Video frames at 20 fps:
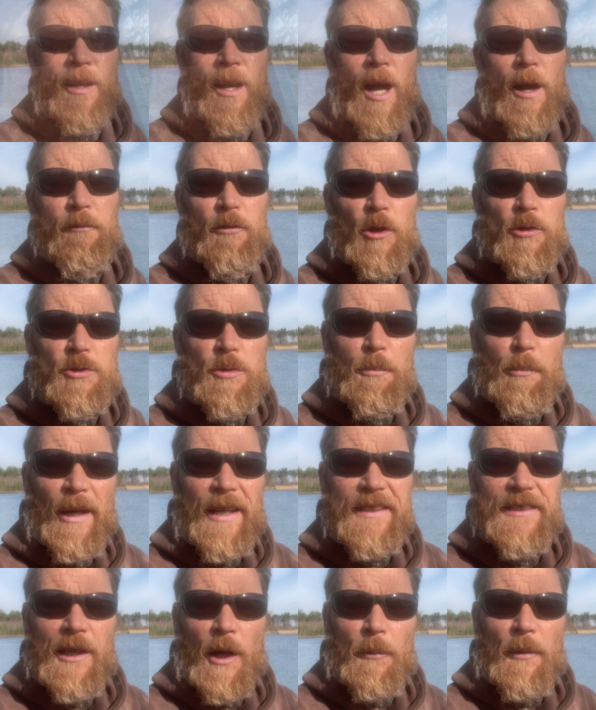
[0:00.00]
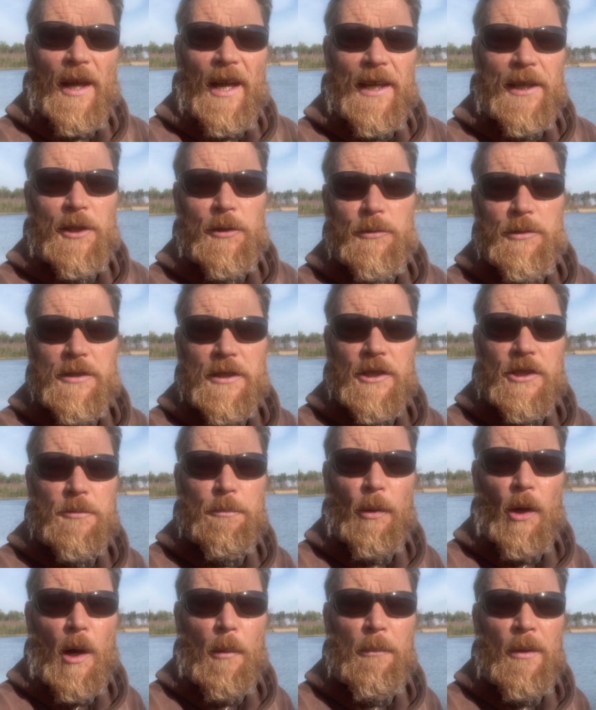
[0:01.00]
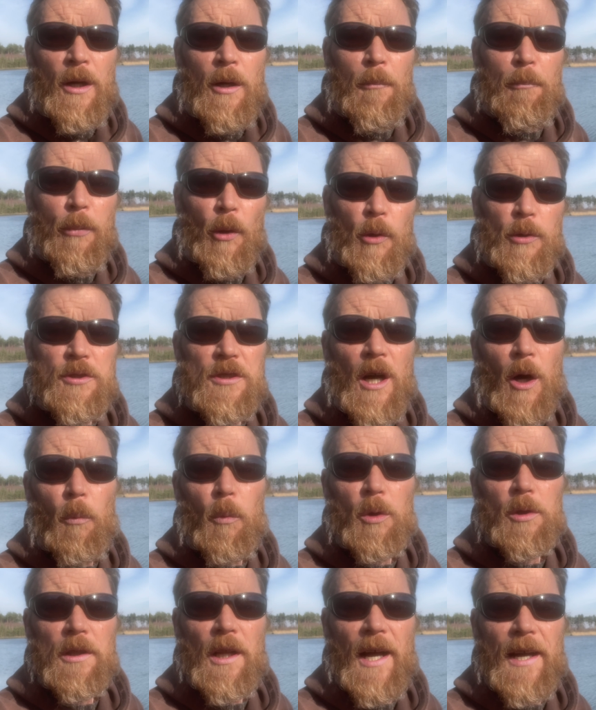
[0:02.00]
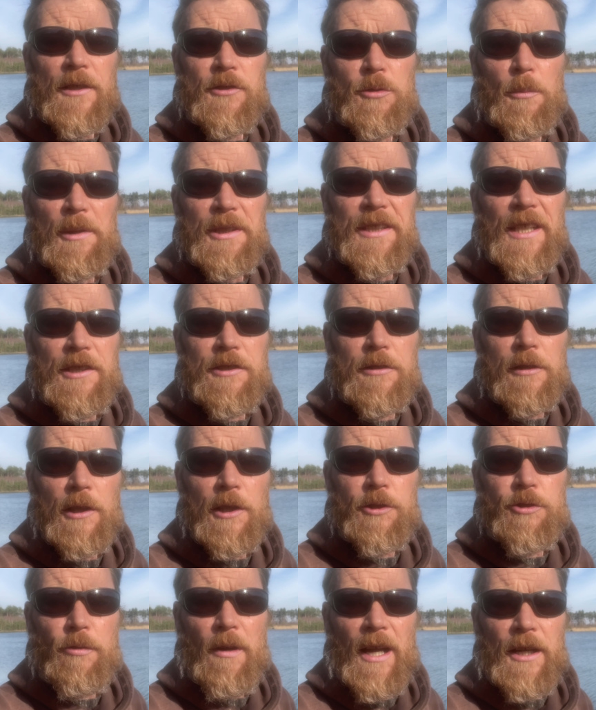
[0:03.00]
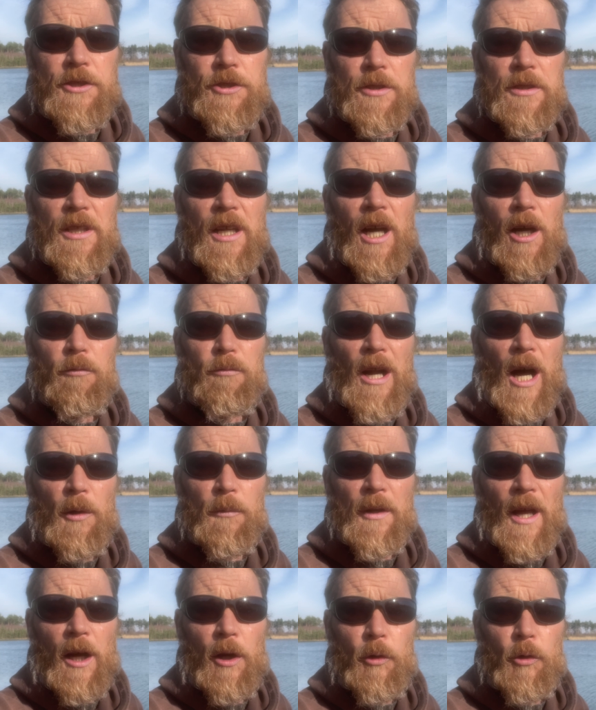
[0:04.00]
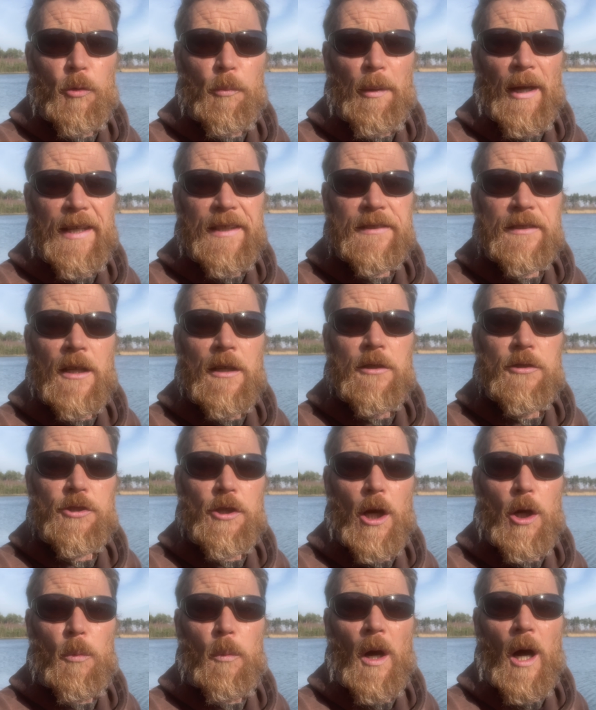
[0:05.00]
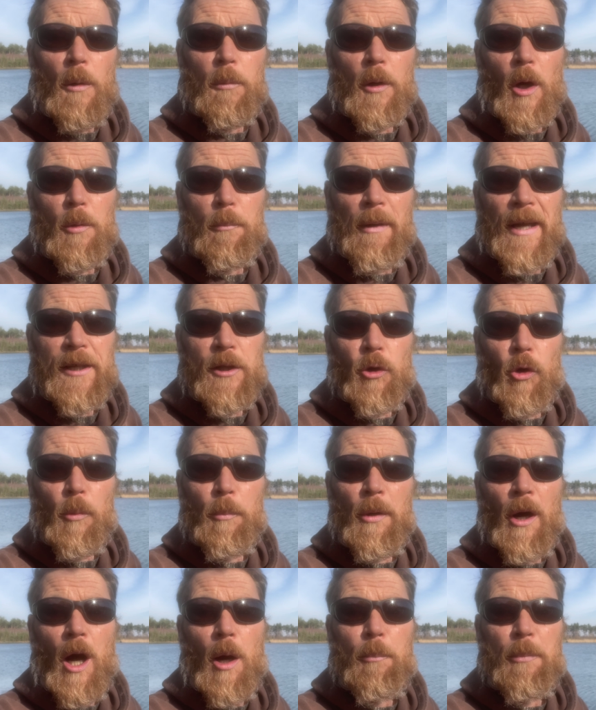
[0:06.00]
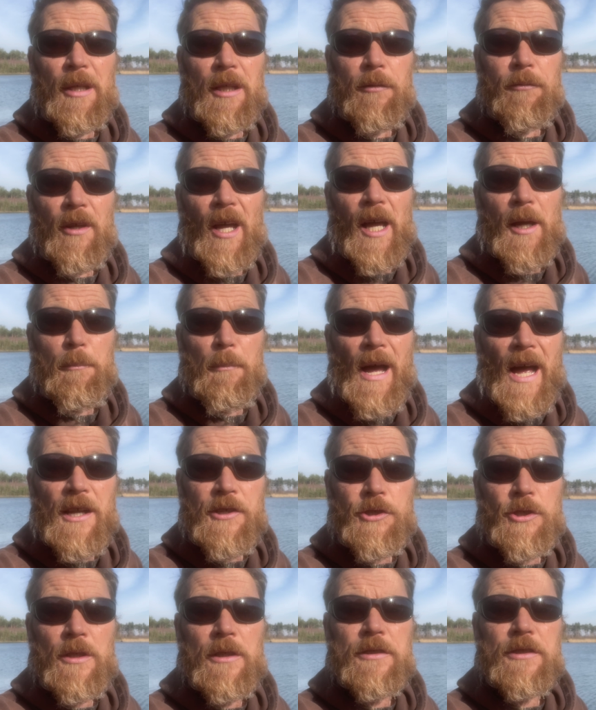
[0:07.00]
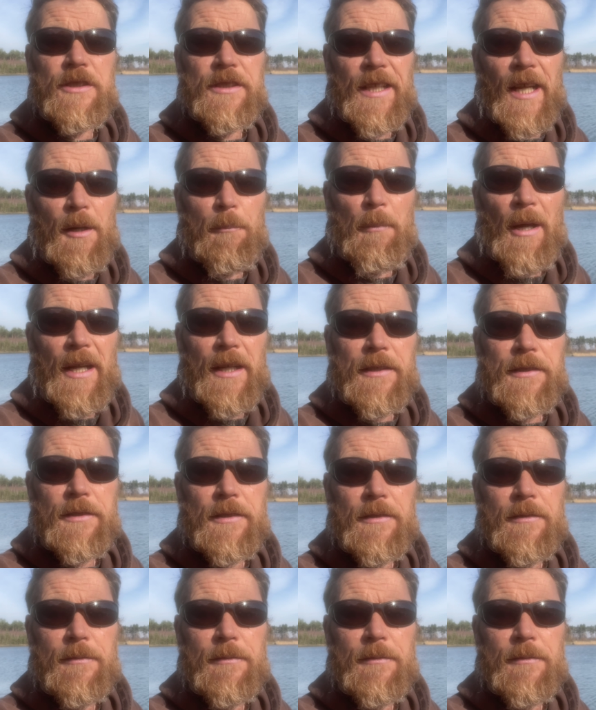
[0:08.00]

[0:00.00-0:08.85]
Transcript: I've got some bait out there using the spawn, but I would like some additional attraction around that hook bait, so I'm going to make up a PVA mesh stick mix.